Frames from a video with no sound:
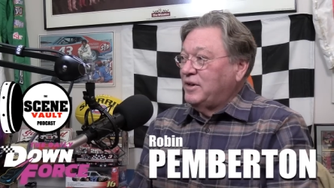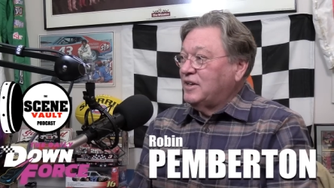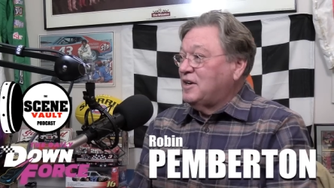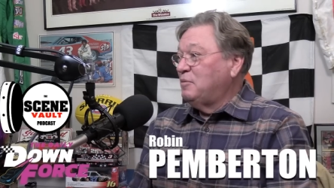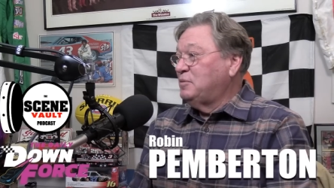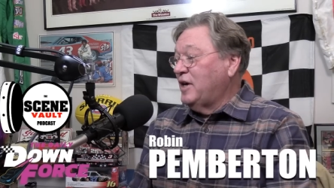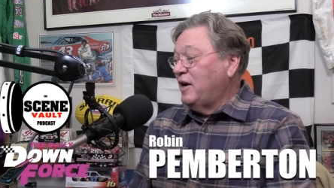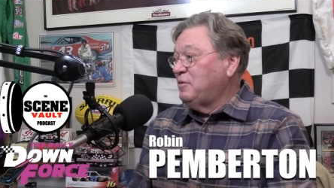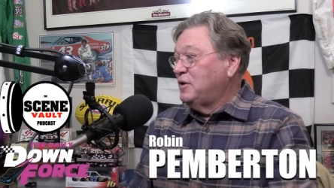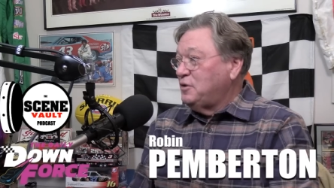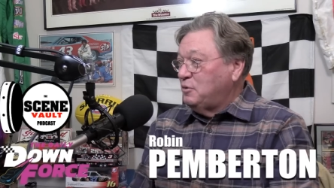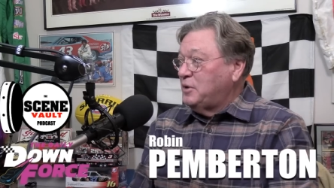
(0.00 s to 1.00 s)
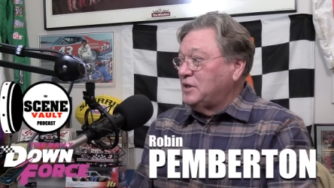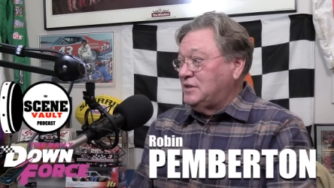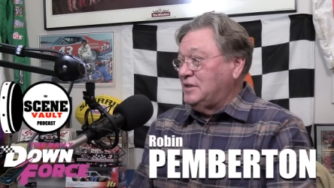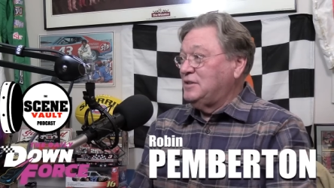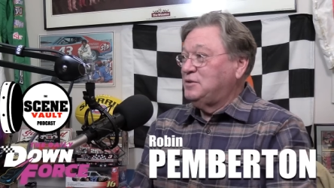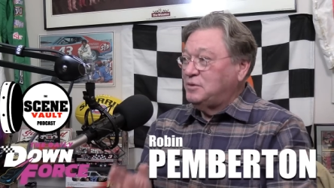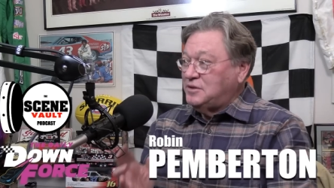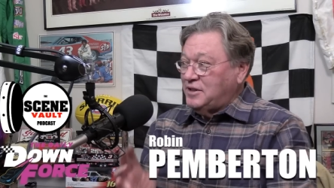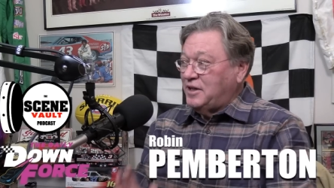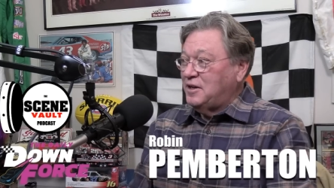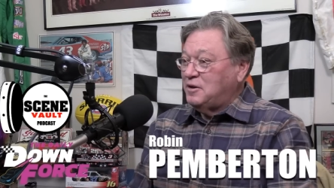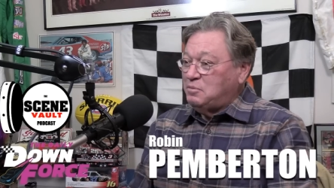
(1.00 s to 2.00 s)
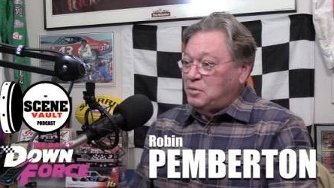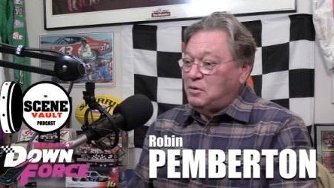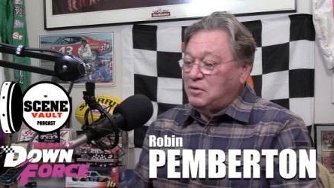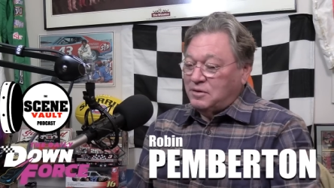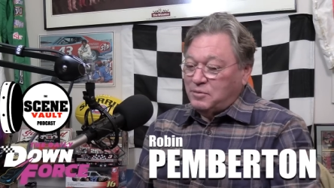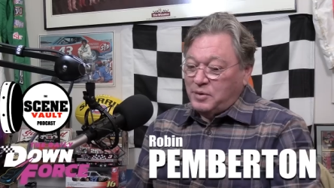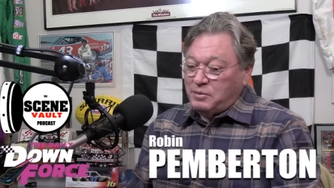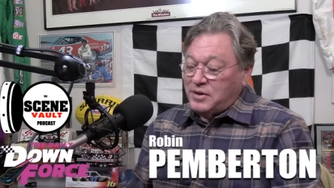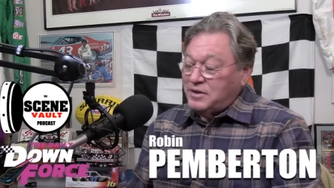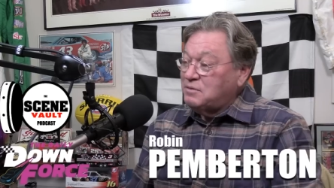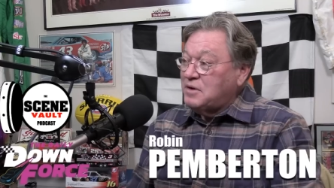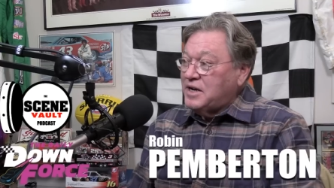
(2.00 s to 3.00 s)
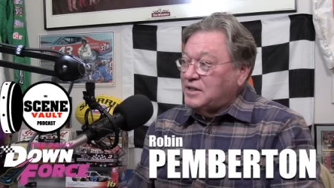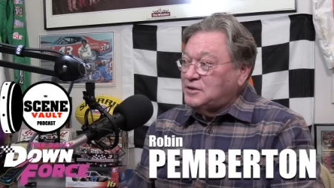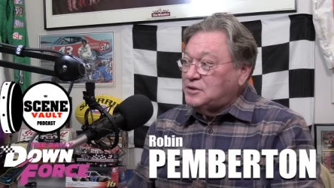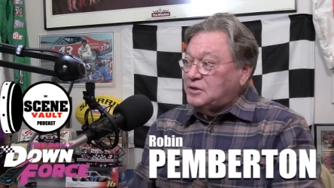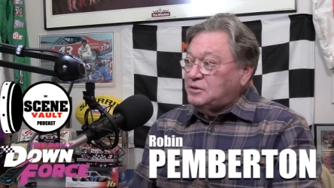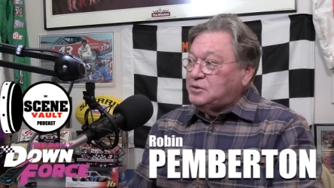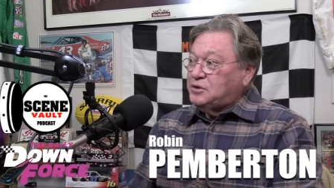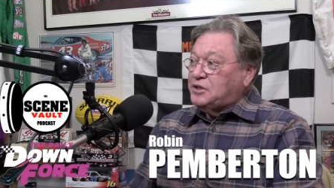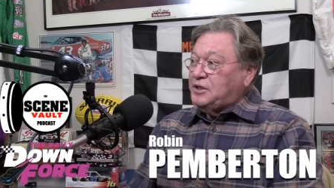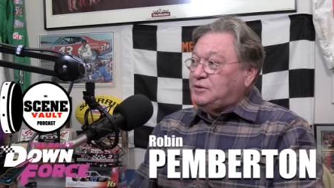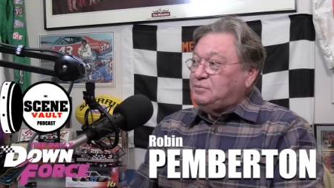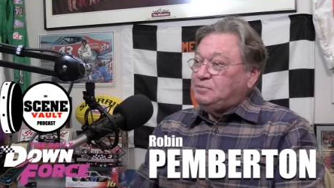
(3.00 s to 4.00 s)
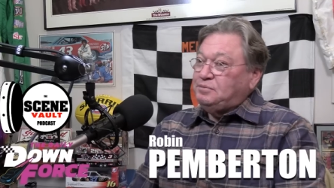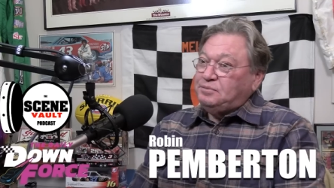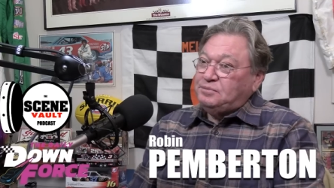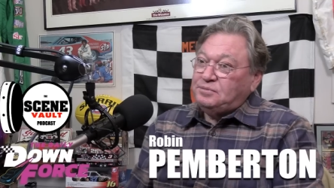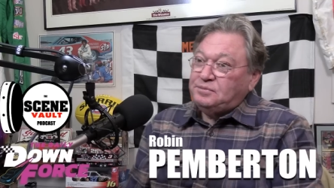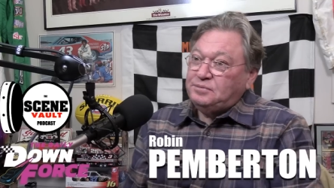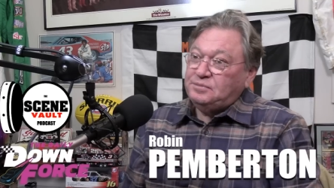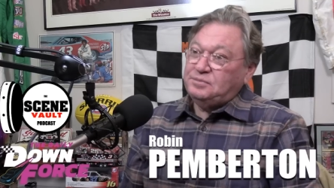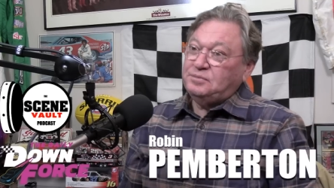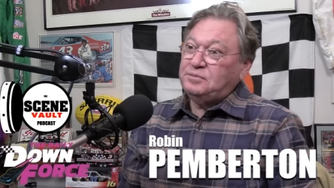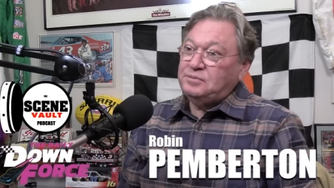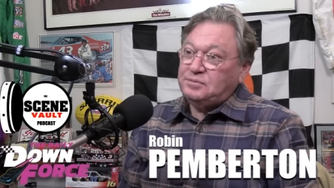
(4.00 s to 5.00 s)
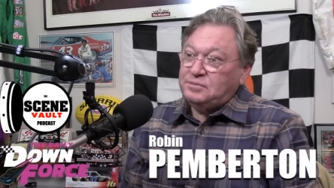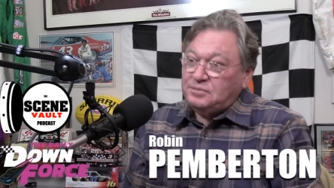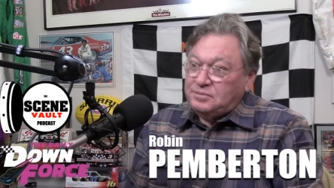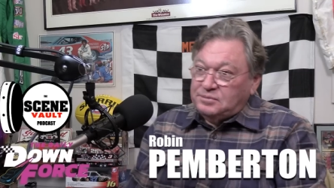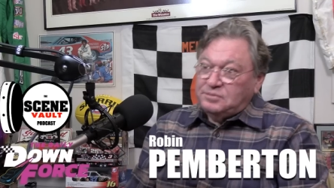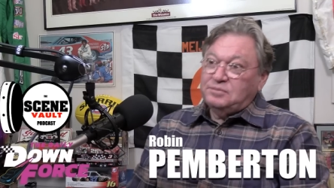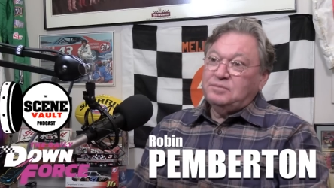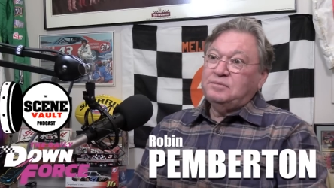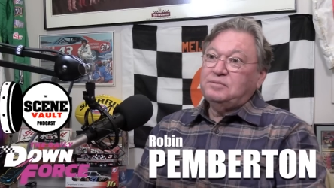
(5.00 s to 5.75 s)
when it come time to do business, we sat on the pole and we won the race. So it was good.